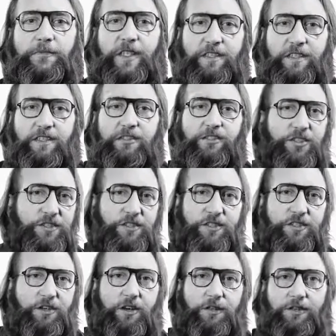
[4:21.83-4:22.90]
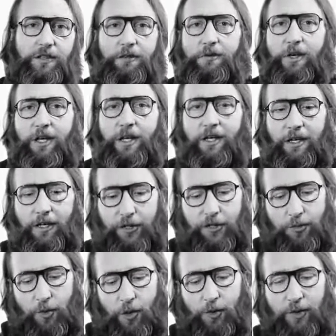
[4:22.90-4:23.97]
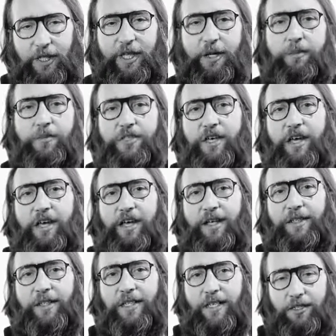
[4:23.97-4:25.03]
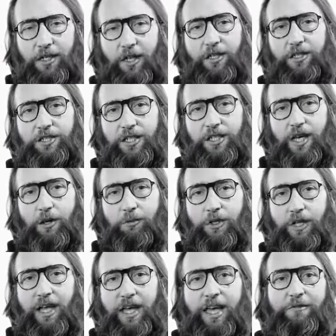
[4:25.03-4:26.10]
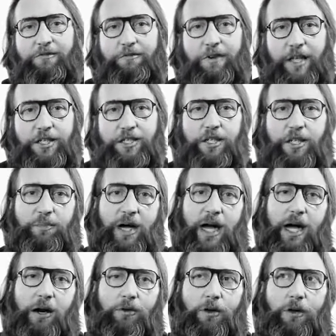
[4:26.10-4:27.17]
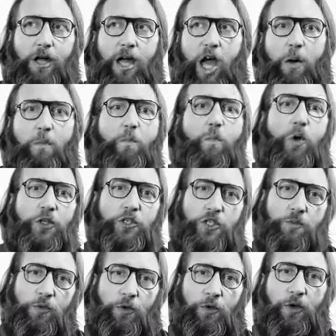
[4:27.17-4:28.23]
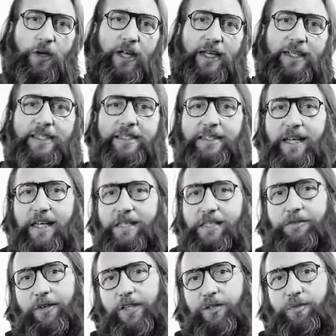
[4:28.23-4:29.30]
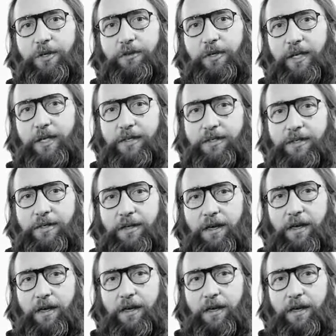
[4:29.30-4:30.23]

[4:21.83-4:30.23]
This is just the start though, a small glimpse at the technology that will eventually power a much more extensive experience.